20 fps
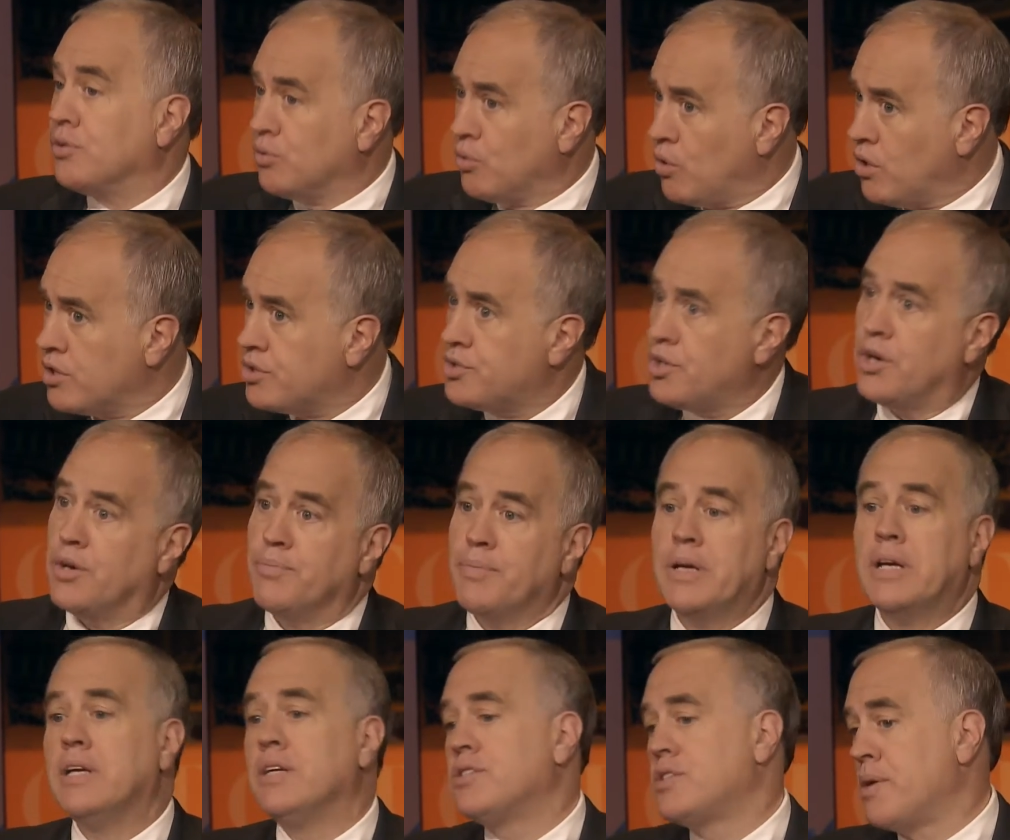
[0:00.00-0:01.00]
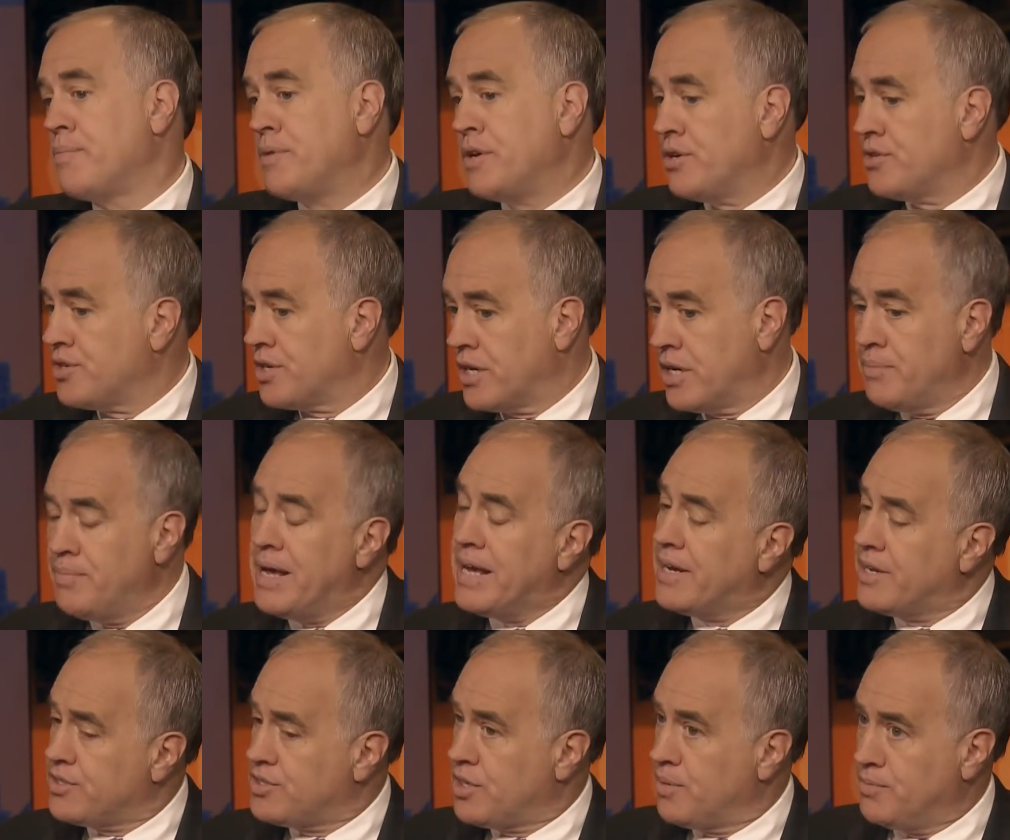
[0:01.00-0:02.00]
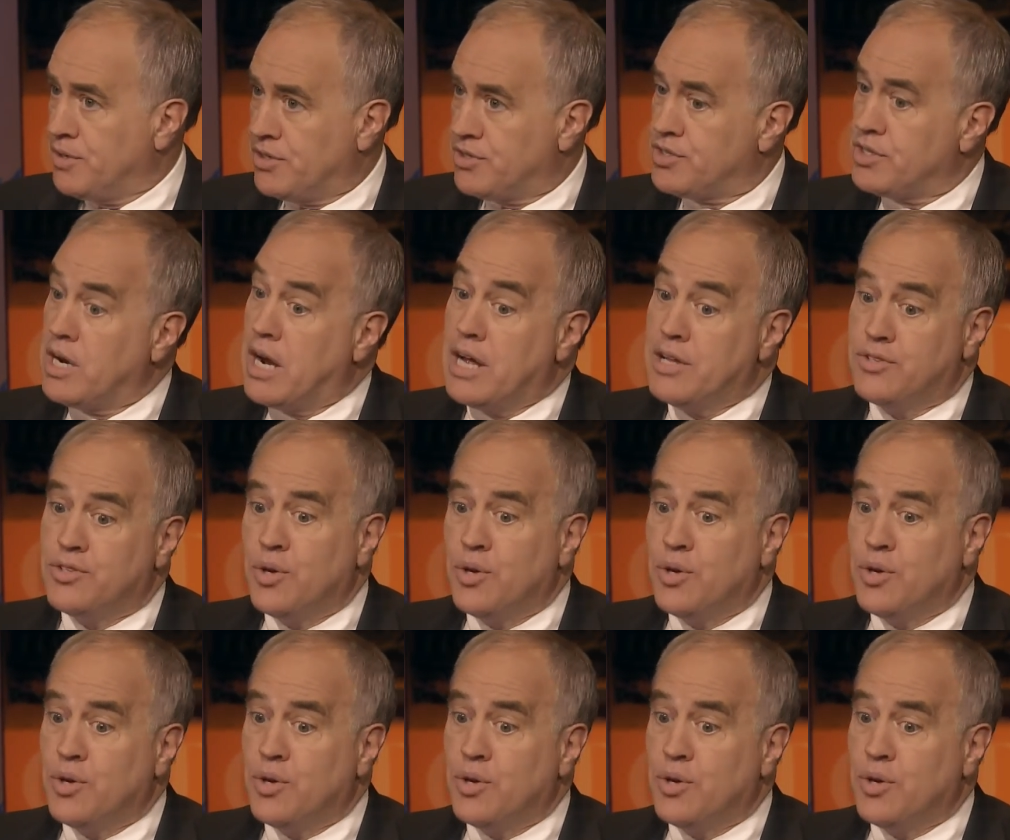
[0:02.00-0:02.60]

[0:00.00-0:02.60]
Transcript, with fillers: Long term, some years you're going to make it, some years you're not.